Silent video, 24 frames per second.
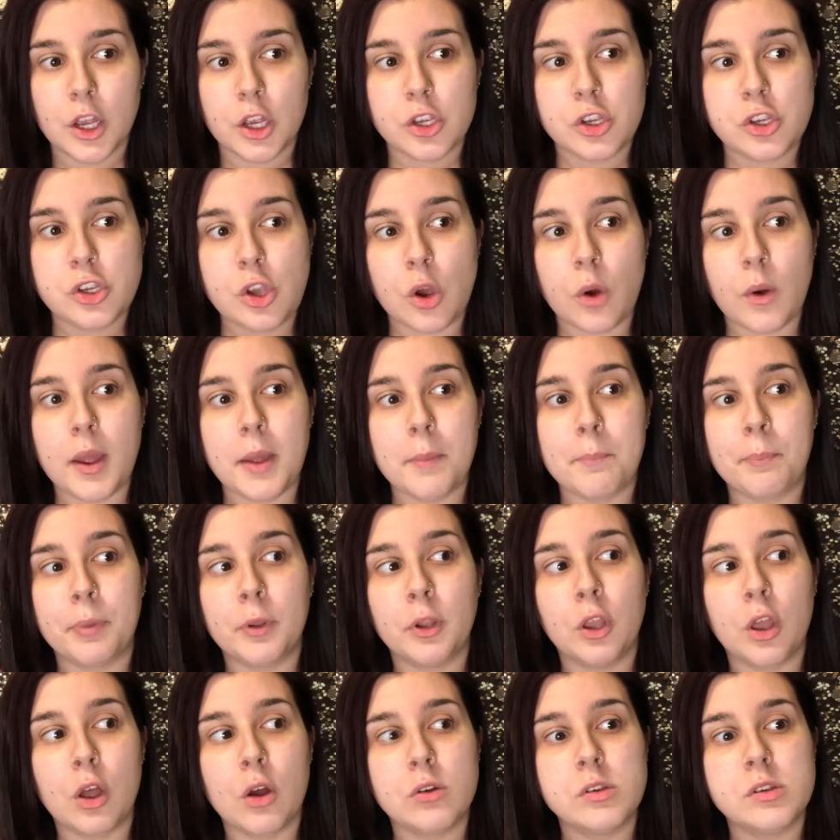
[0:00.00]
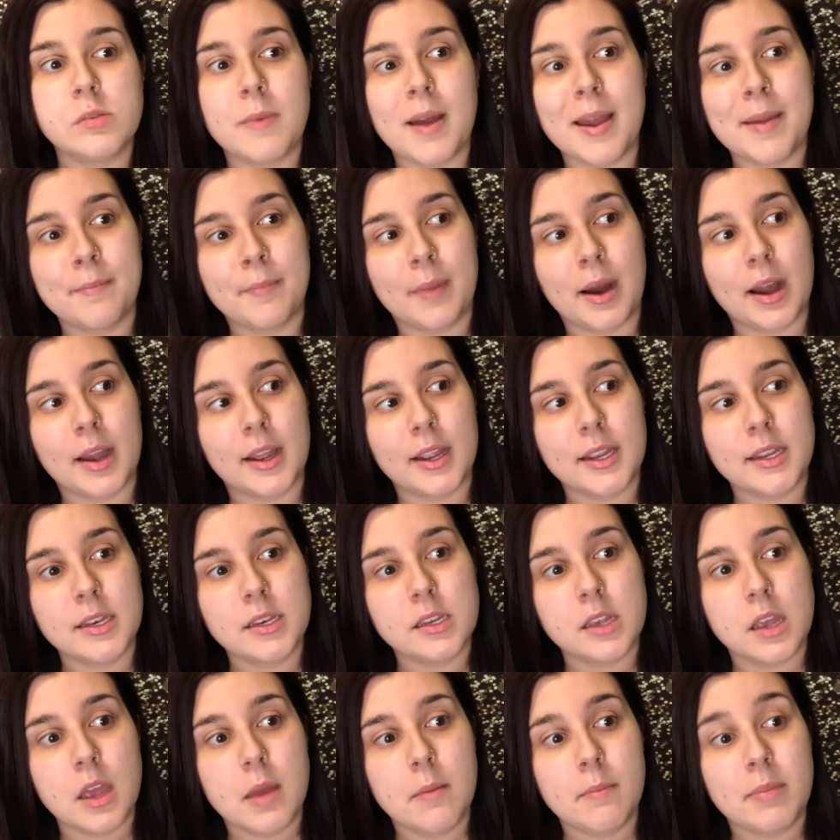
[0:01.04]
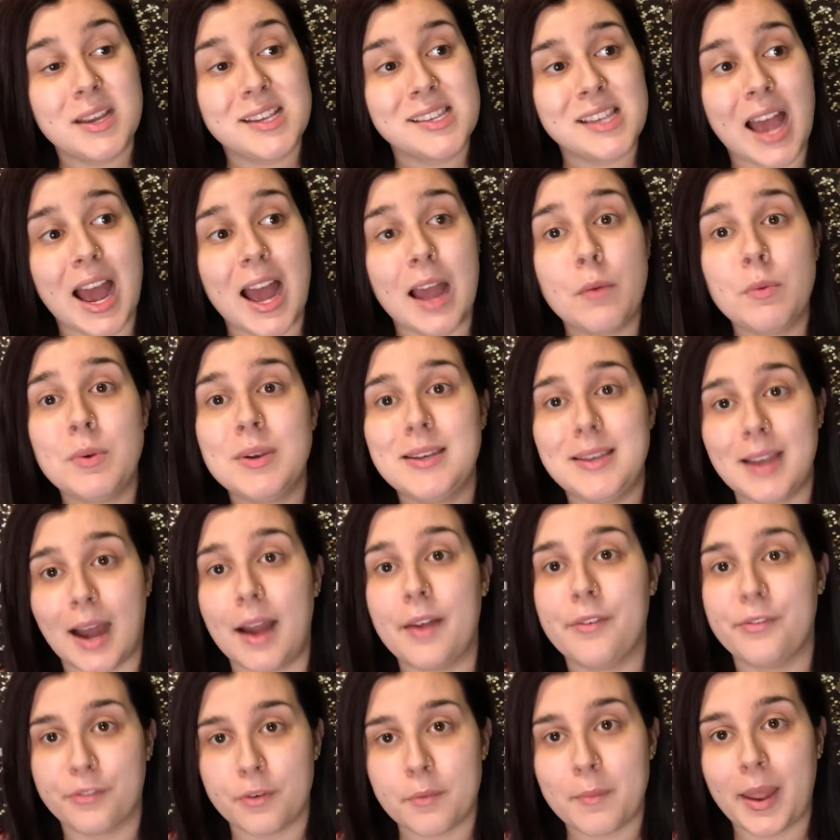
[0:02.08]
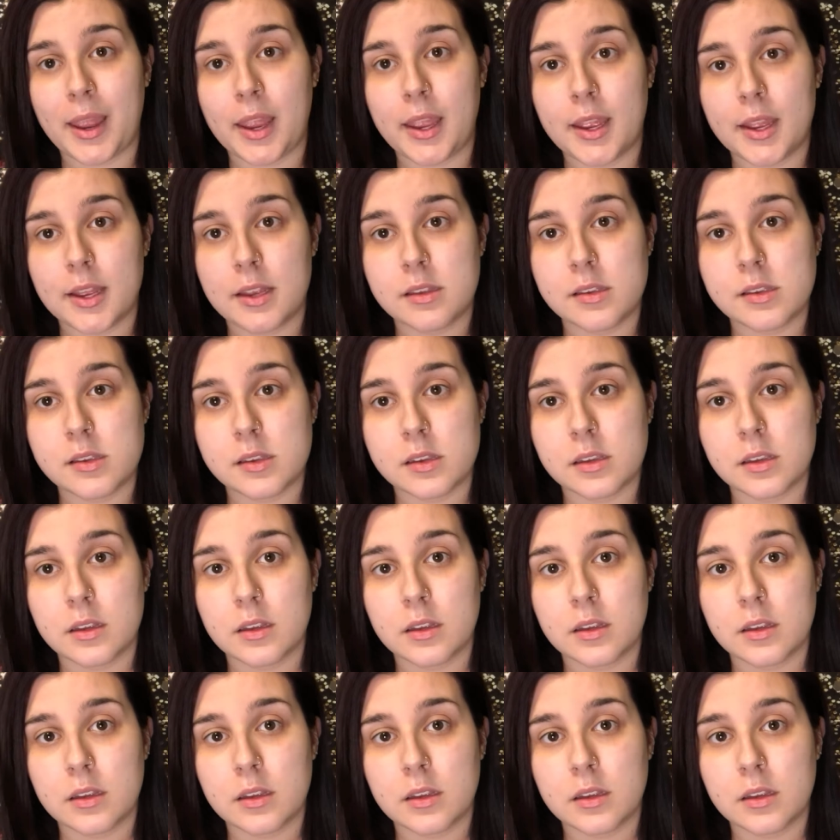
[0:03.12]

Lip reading: So it blows my mind because I would die for my kids.